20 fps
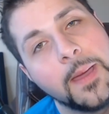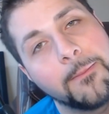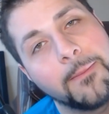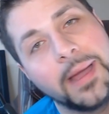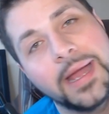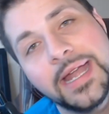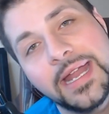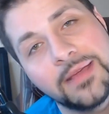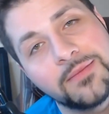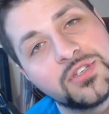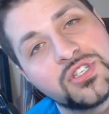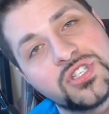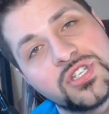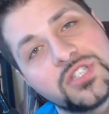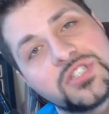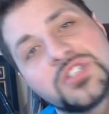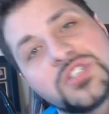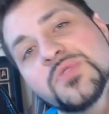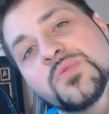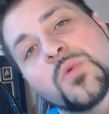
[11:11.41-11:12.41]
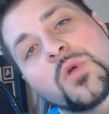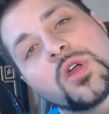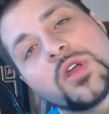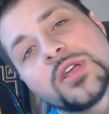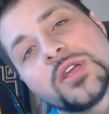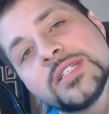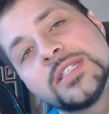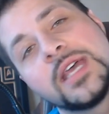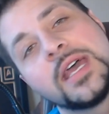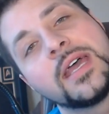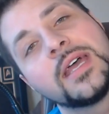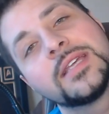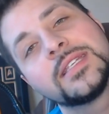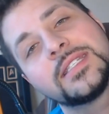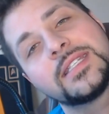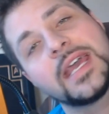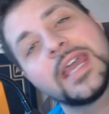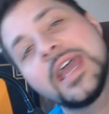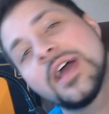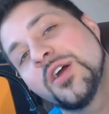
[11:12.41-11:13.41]
My name is Shit Just Works.
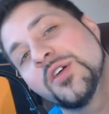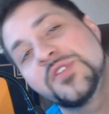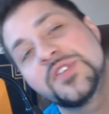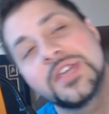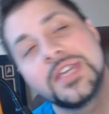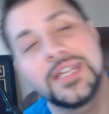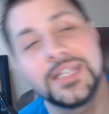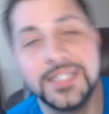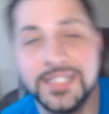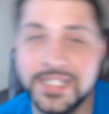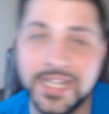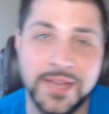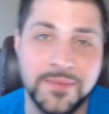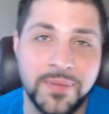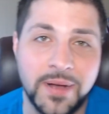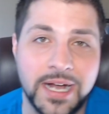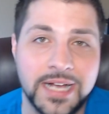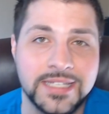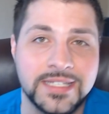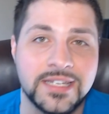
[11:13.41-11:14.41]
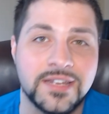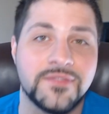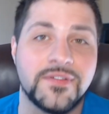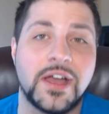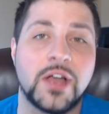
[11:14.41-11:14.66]
Stay healthy, stay positive.